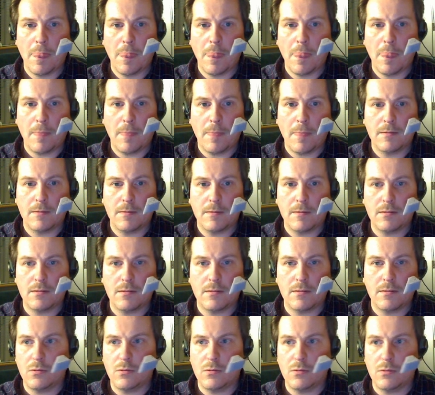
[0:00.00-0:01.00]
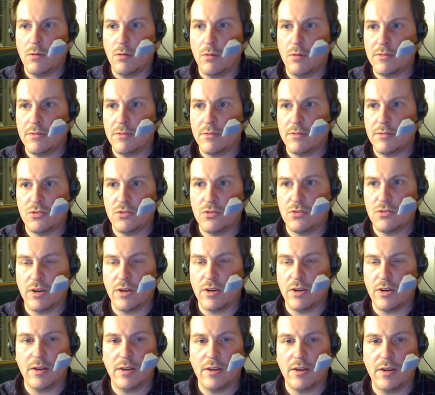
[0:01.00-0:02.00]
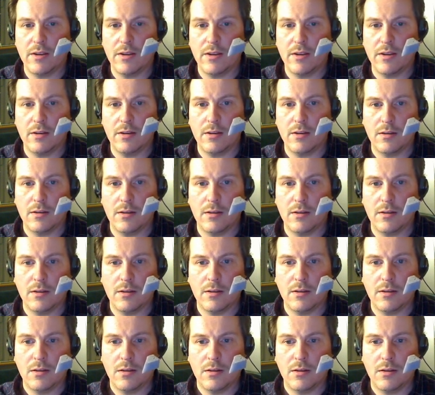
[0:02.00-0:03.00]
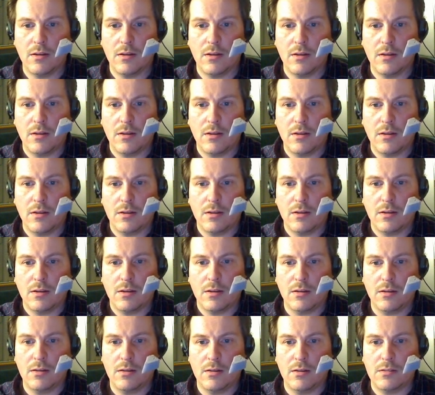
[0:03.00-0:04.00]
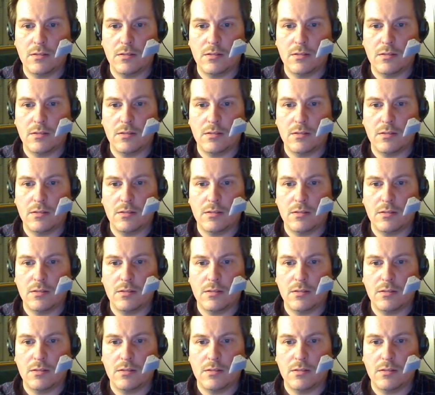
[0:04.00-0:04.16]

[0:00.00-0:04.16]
So we'll have to try that again. Yes.